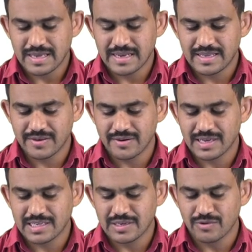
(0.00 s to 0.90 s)
and here we
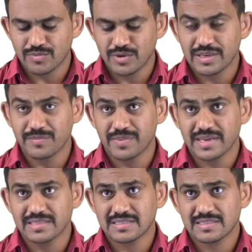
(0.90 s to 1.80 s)
get one more
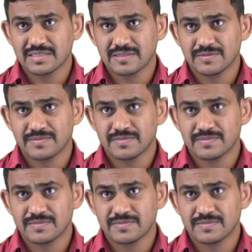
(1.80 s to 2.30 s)
impedance.